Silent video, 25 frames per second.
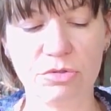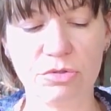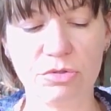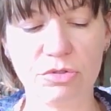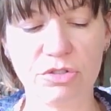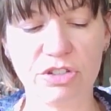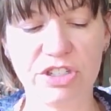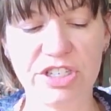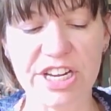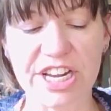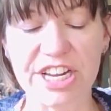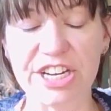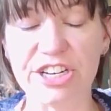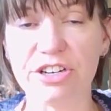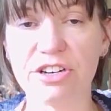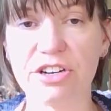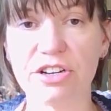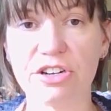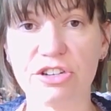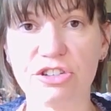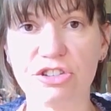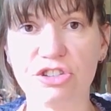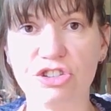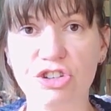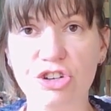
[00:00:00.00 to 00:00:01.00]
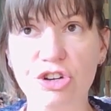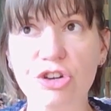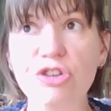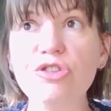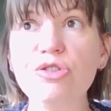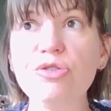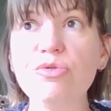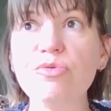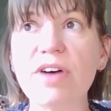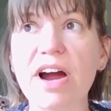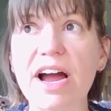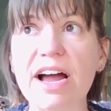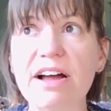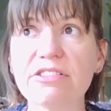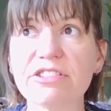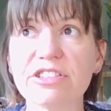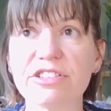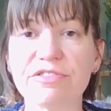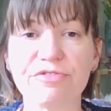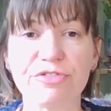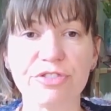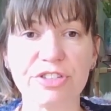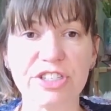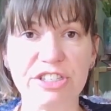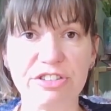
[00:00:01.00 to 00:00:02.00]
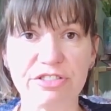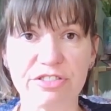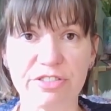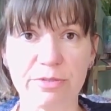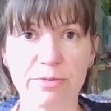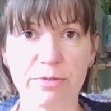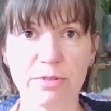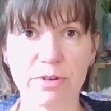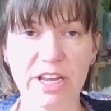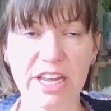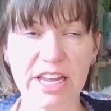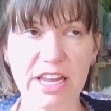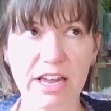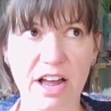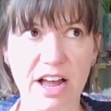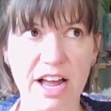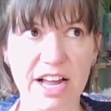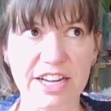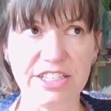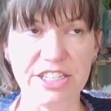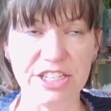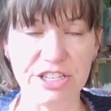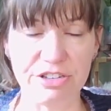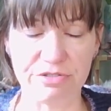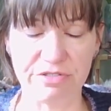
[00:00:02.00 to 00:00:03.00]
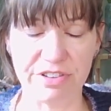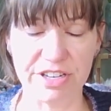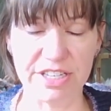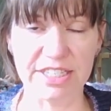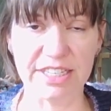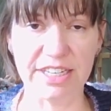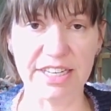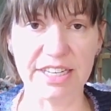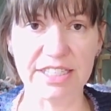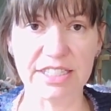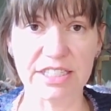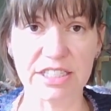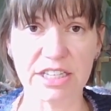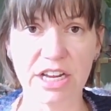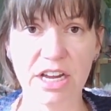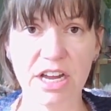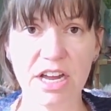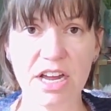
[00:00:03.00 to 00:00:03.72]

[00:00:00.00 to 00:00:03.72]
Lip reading: did 2 rounds of decreases,